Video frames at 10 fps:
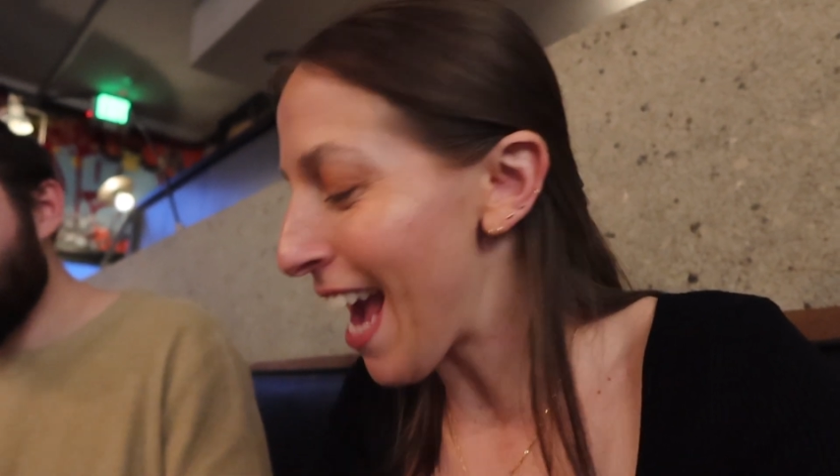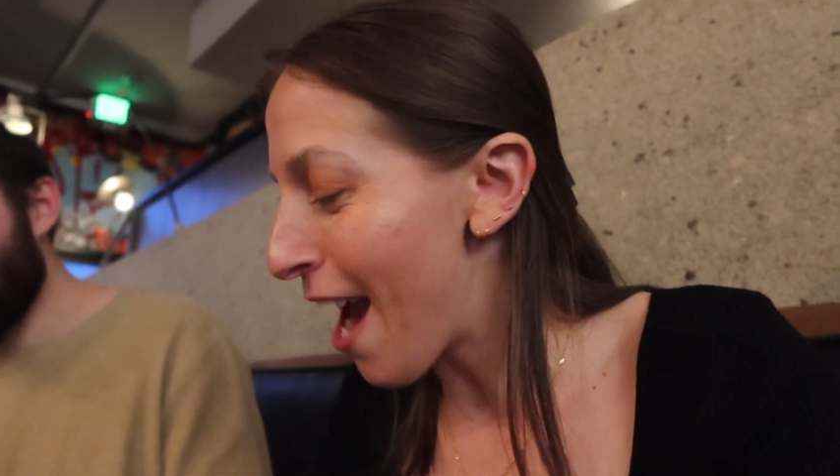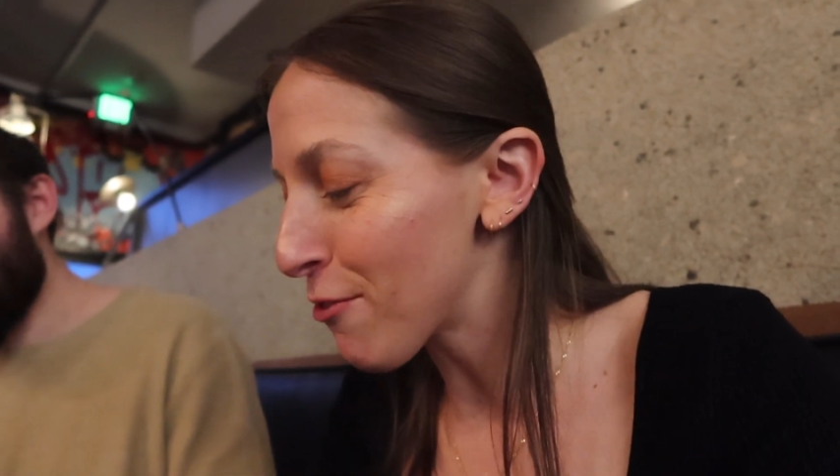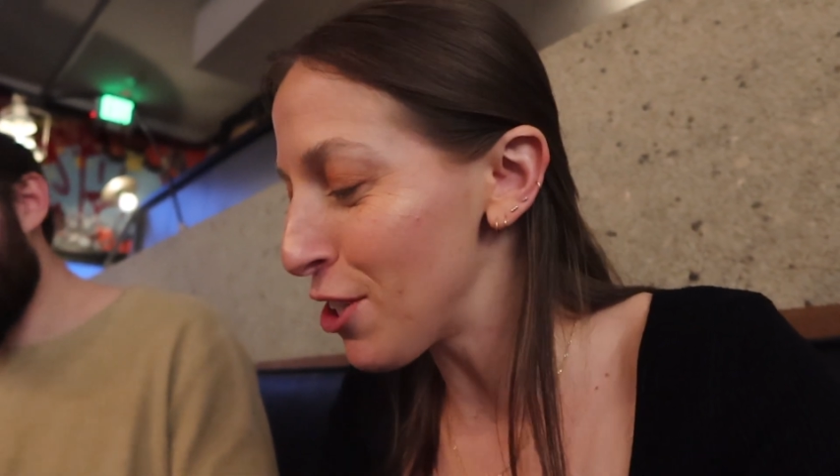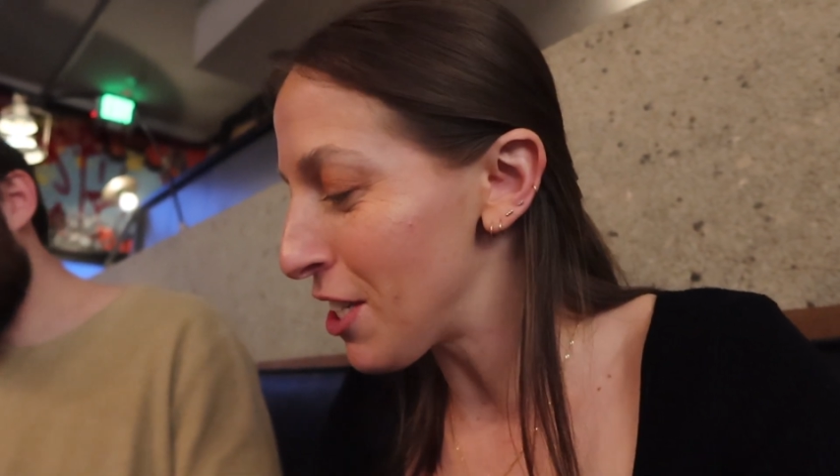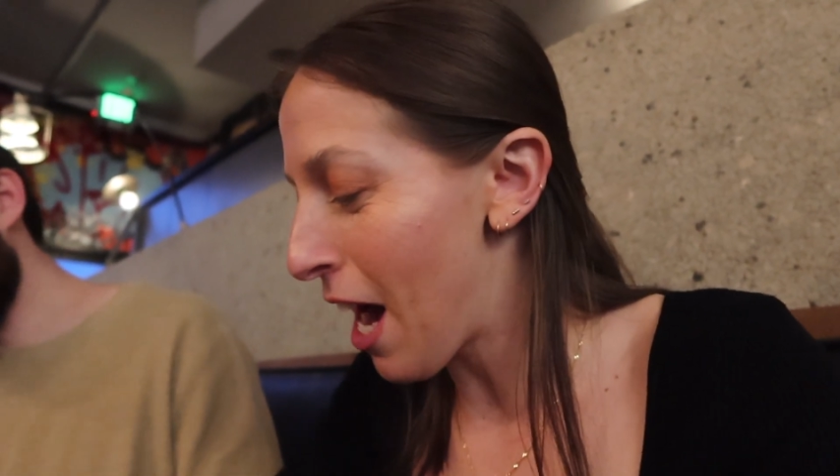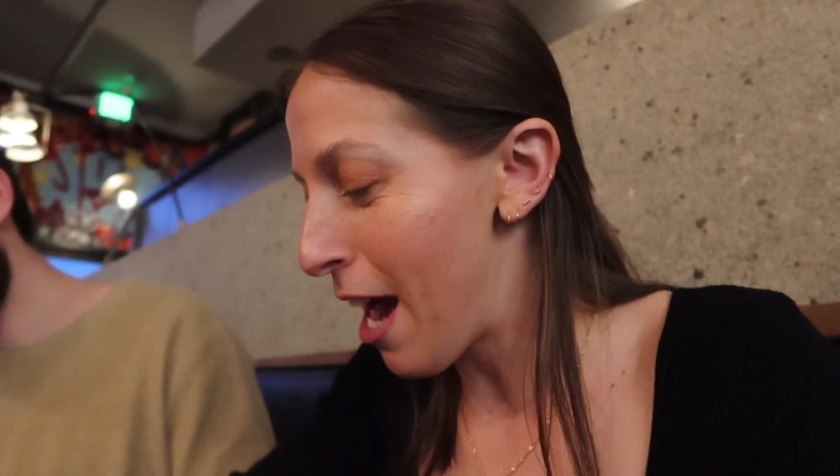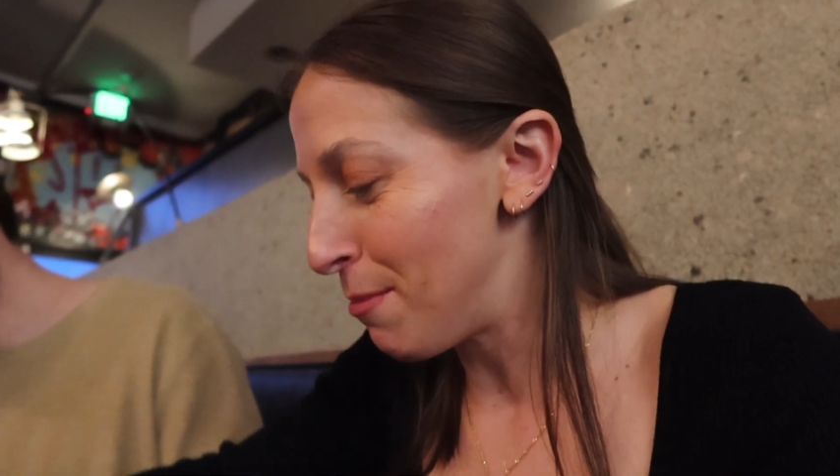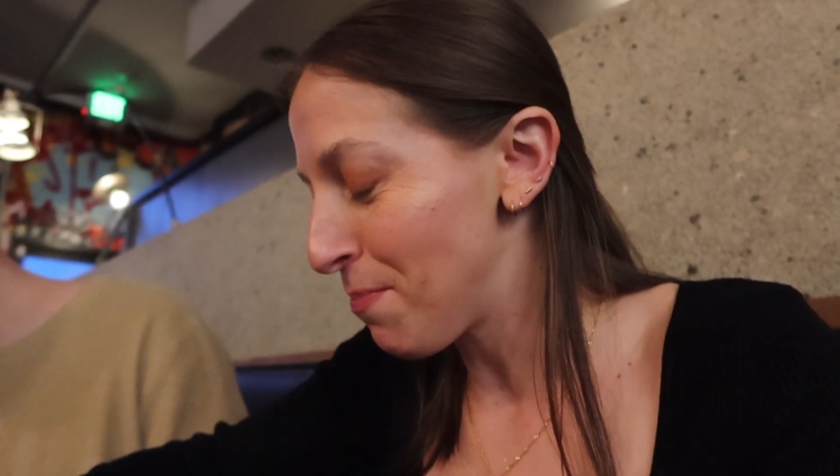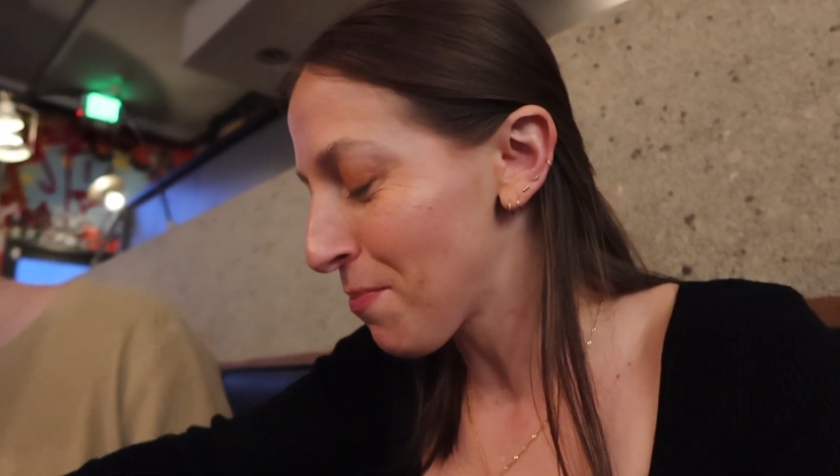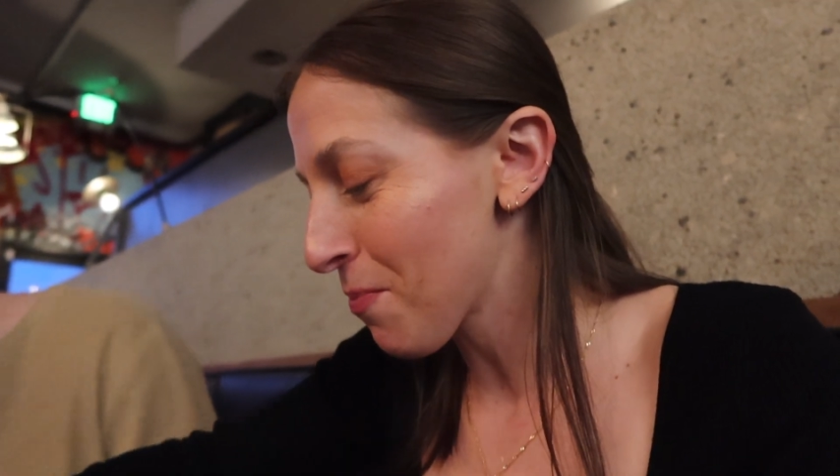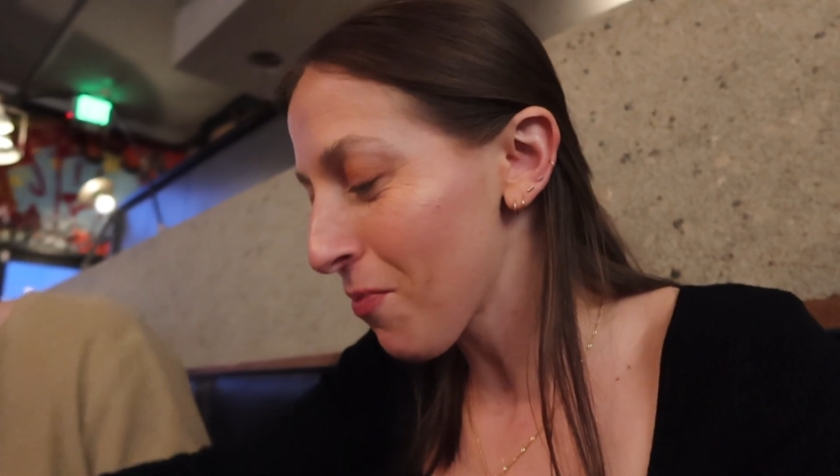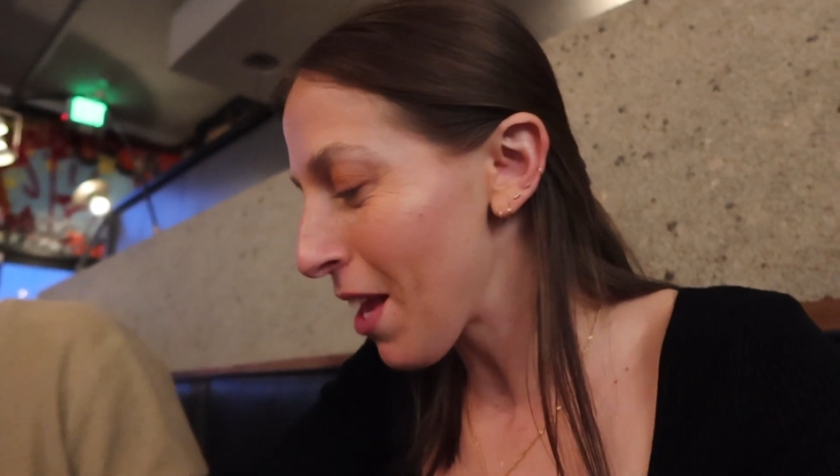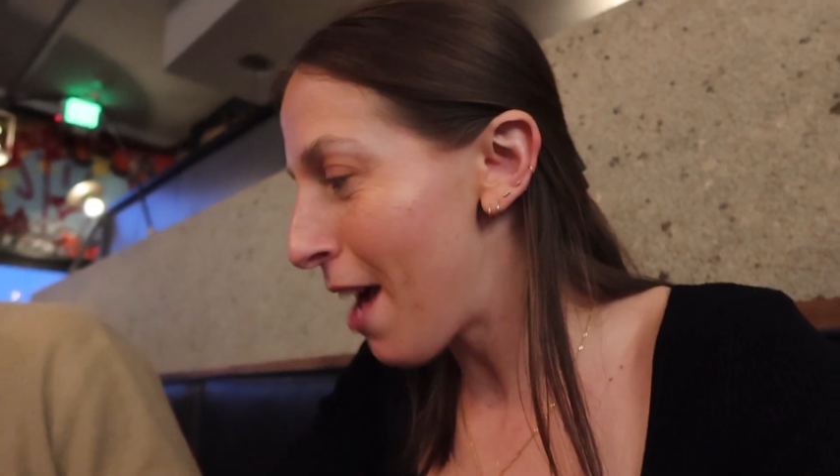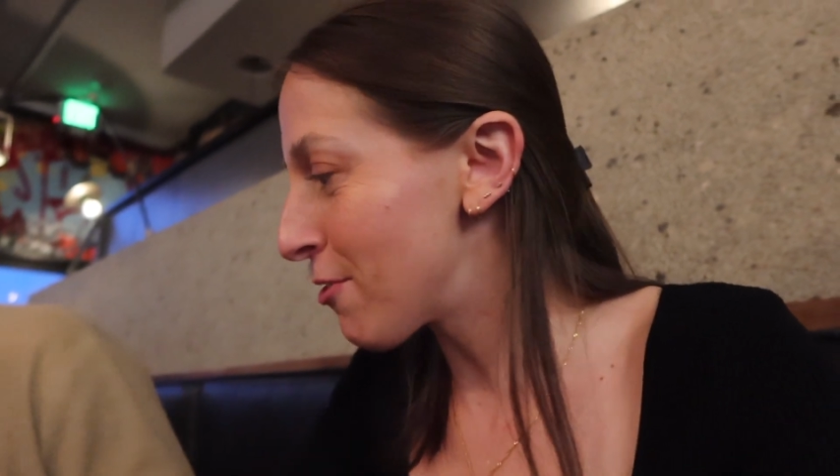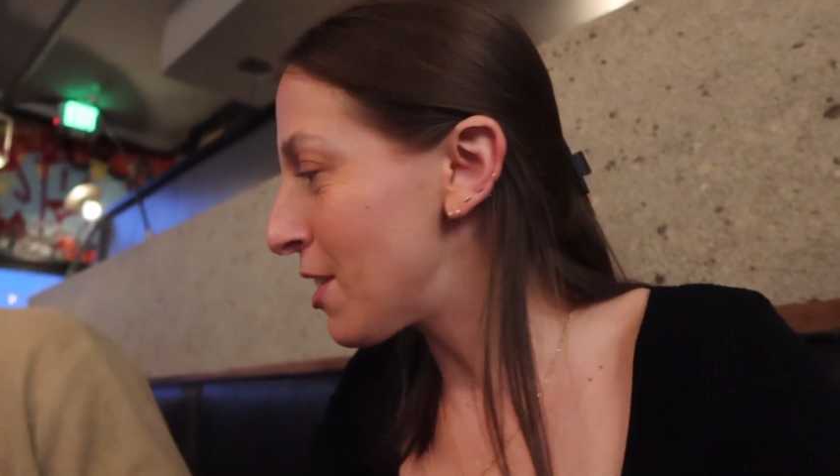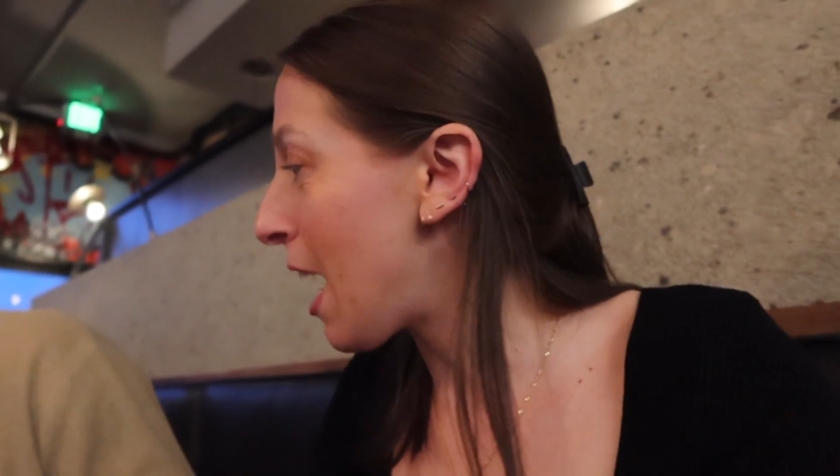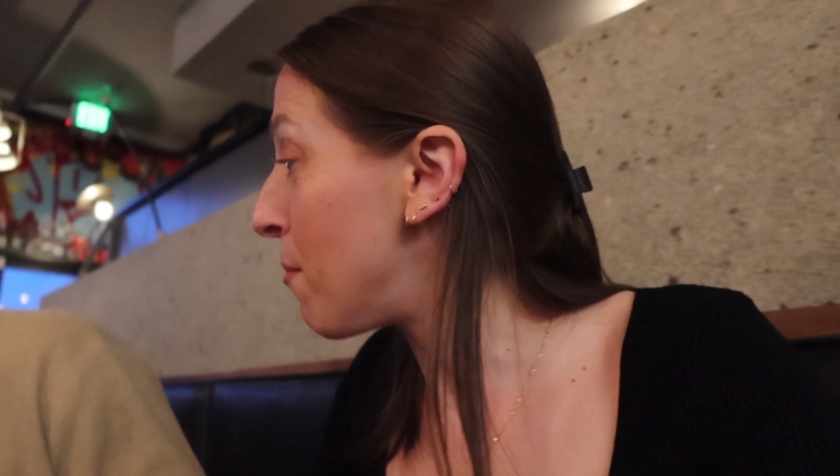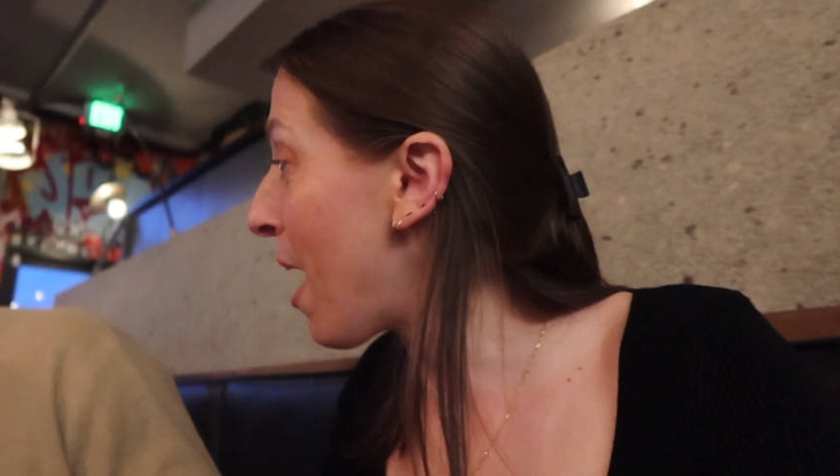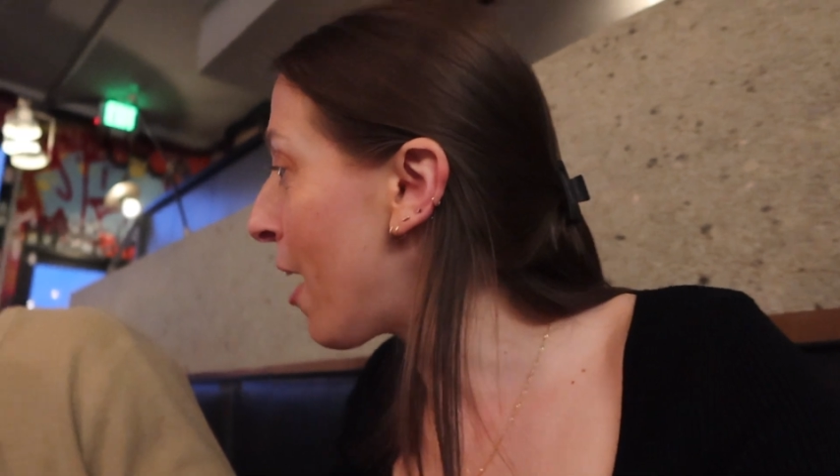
like every time, every time.